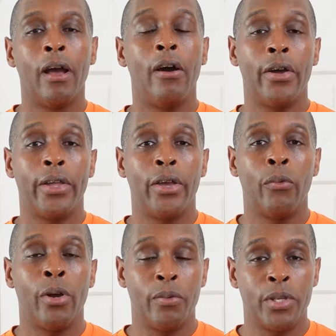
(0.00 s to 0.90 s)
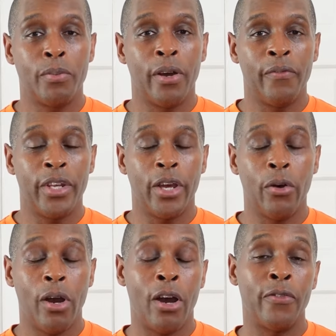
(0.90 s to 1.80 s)
Hi, welcome to my
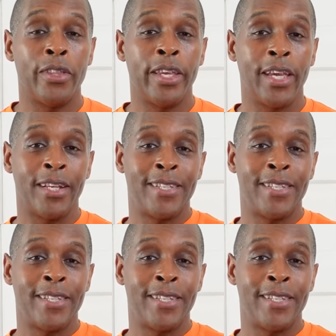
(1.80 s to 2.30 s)
video on the